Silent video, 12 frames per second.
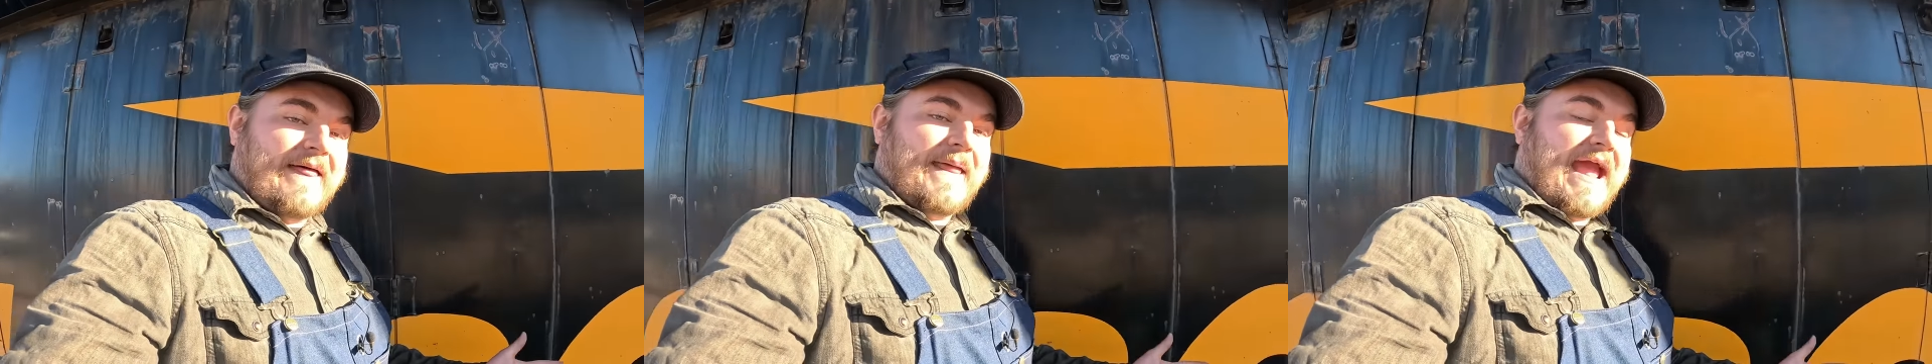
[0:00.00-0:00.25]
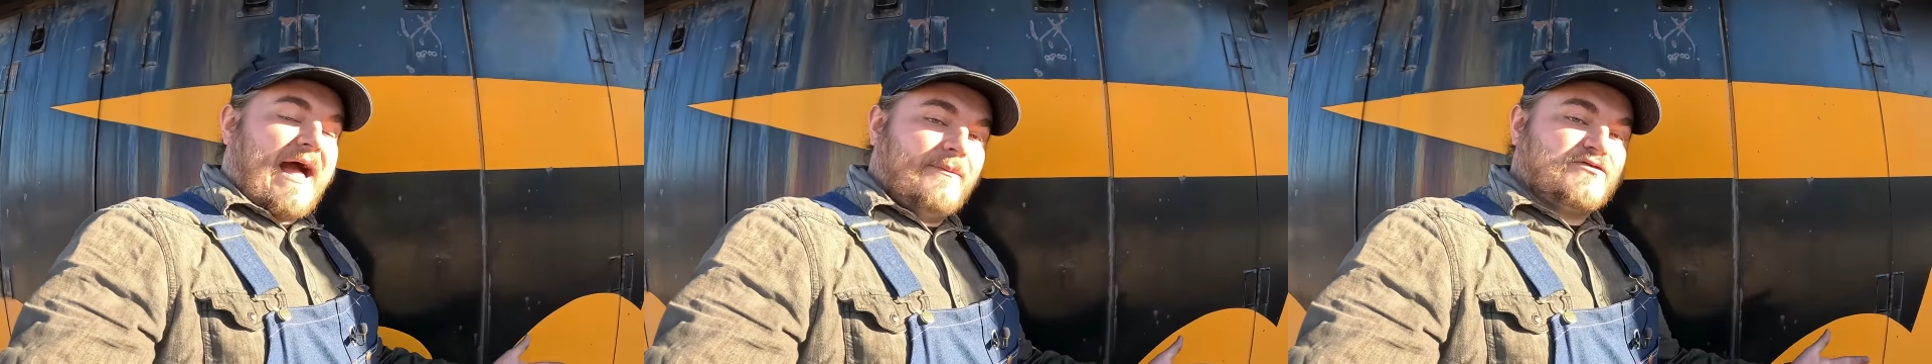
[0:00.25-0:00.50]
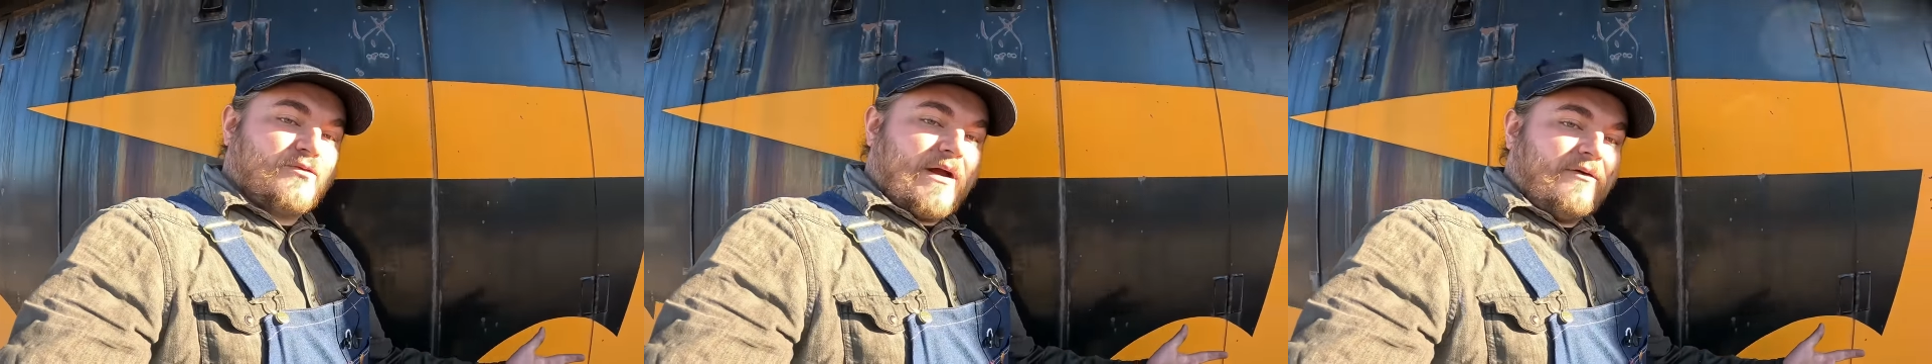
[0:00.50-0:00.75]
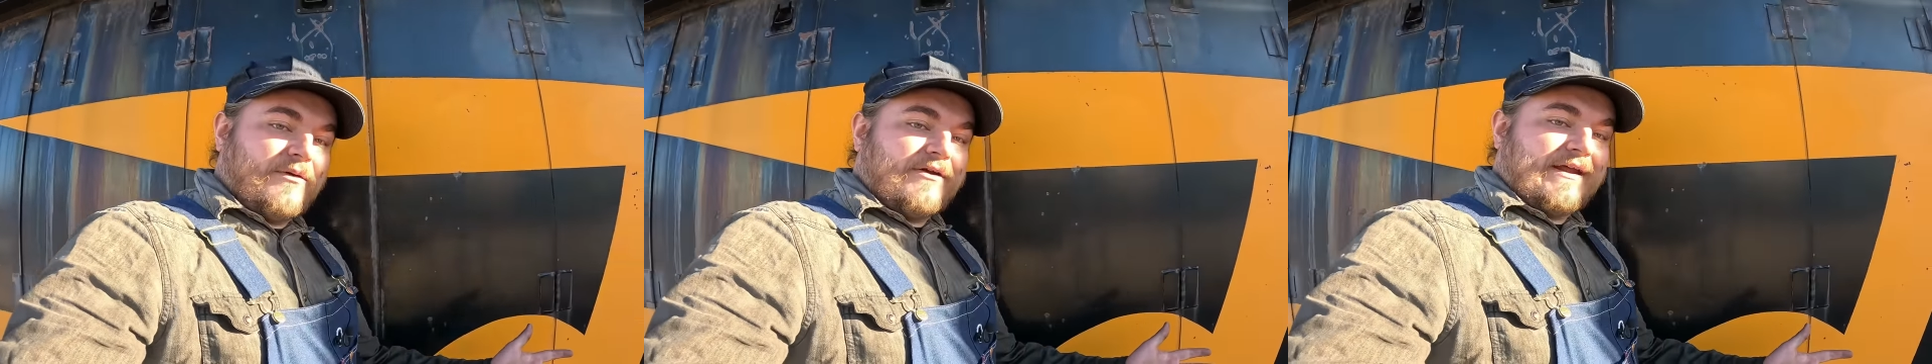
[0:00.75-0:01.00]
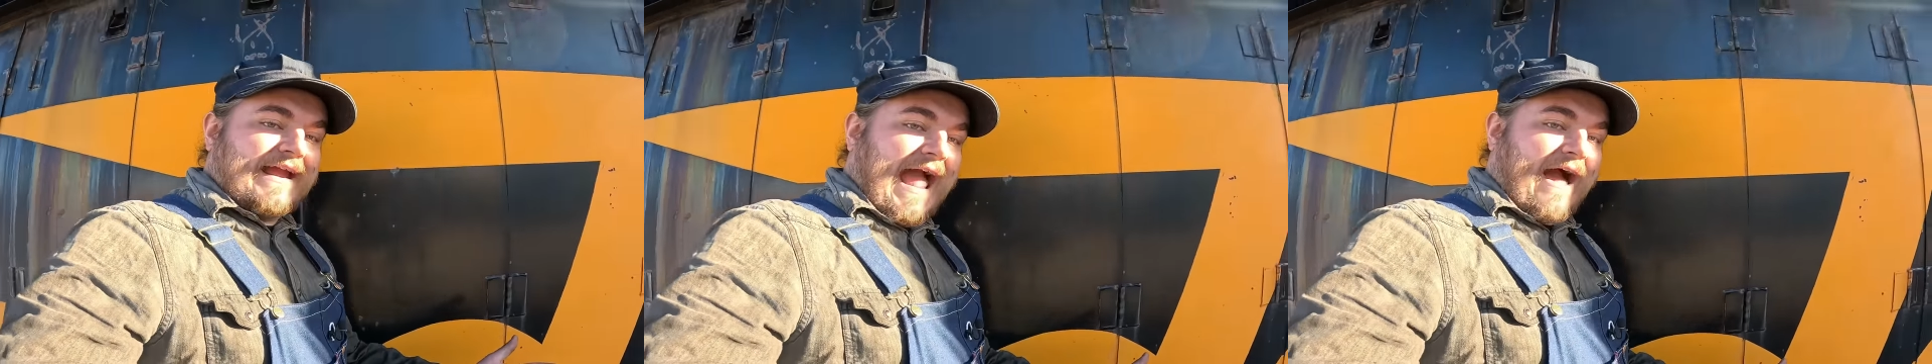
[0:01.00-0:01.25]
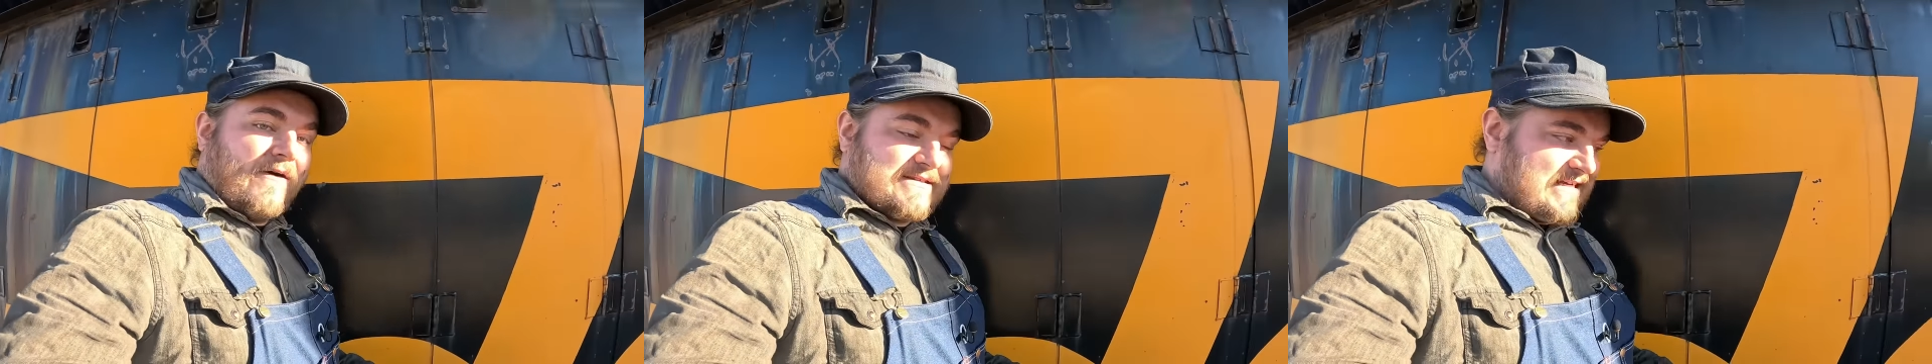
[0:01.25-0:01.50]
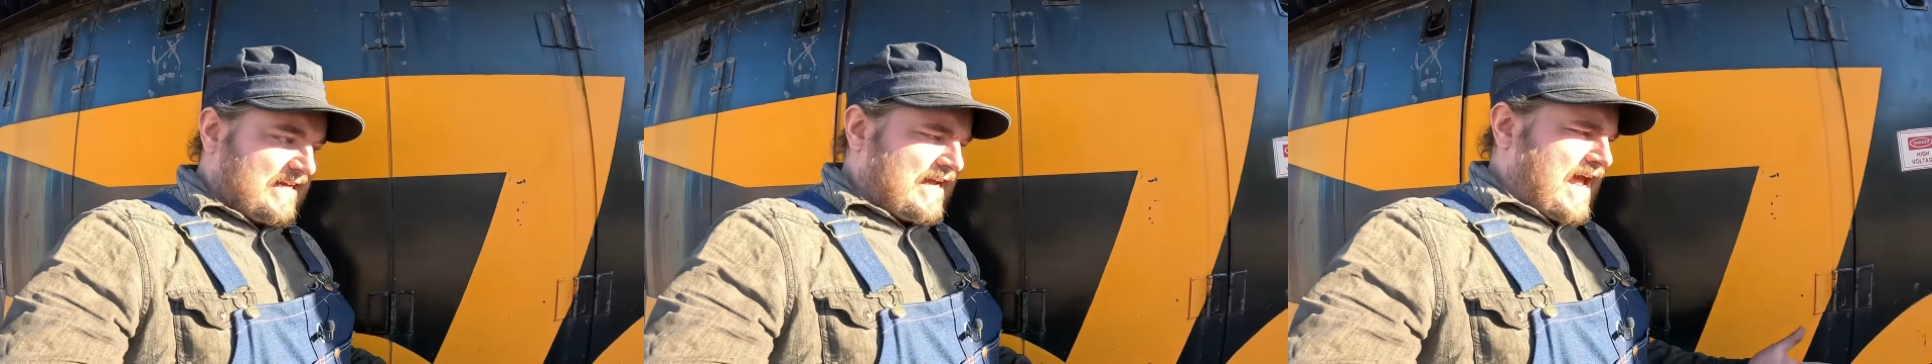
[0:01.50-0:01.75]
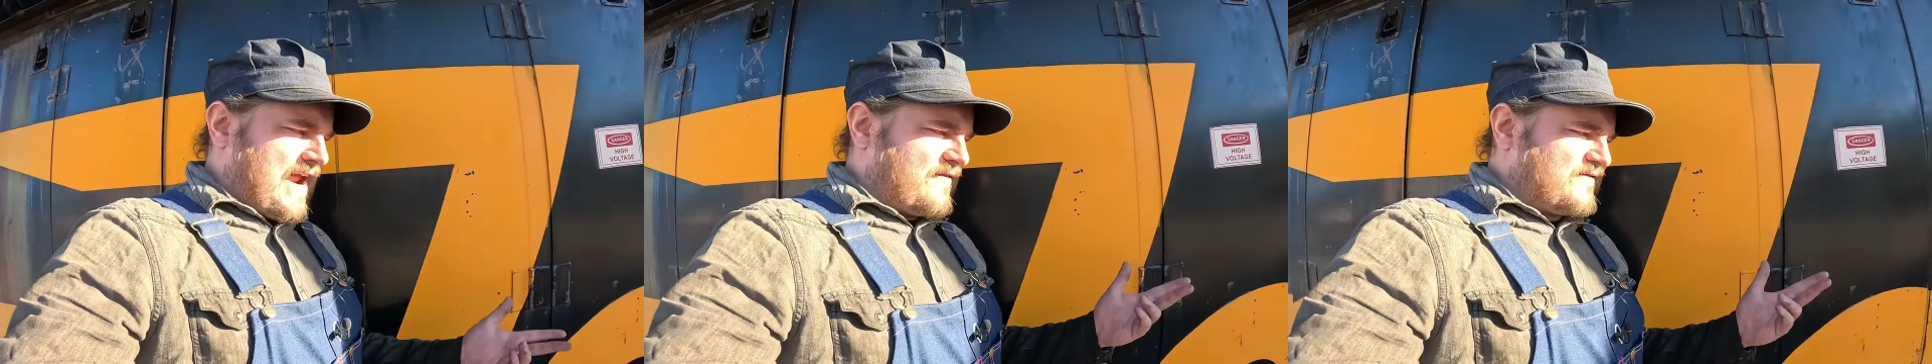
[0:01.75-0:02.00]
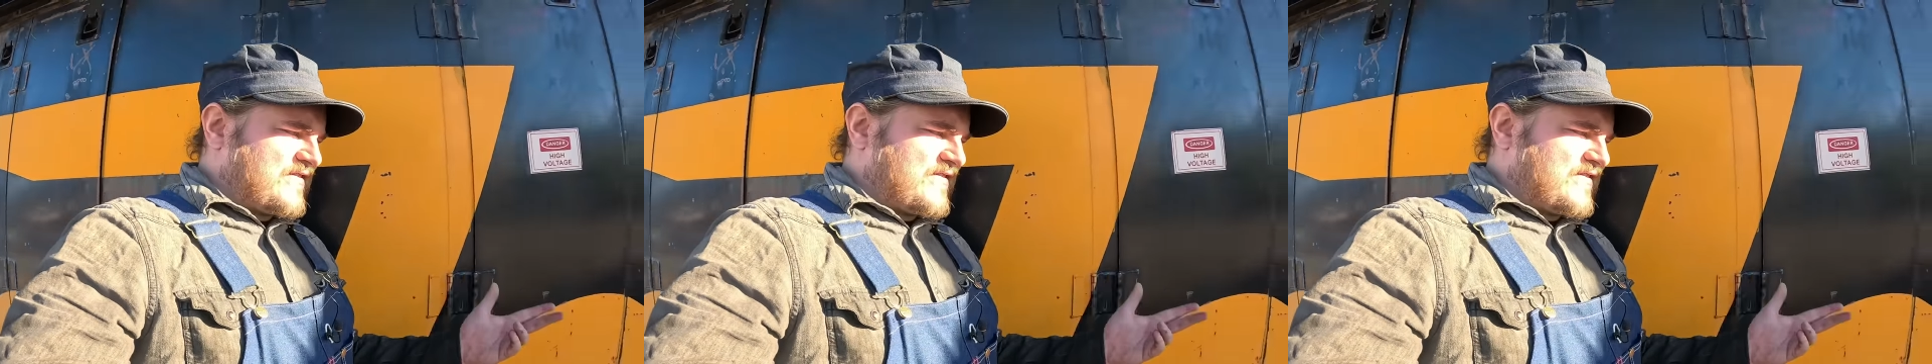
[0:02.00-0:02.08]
and they helped railroading out in a